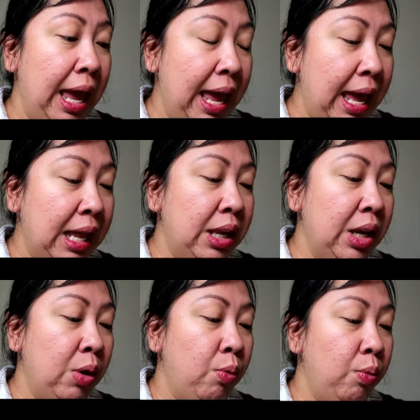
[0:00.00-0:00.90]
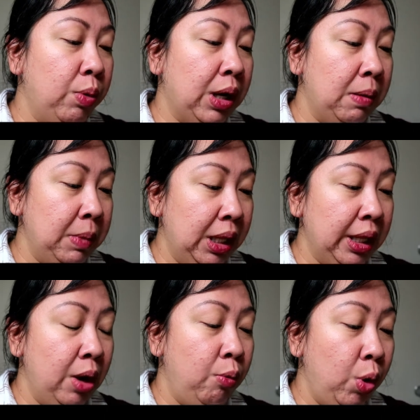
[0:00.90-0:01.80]
and the
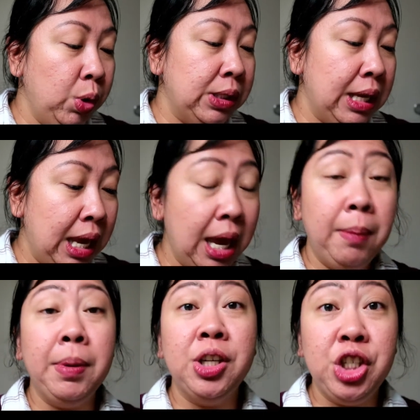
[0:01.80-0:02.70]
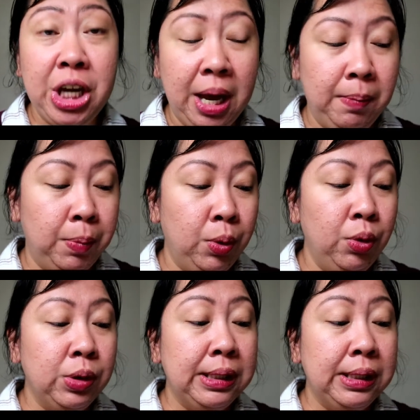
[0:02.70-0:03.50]
Camellia Rose Hip Shampoo,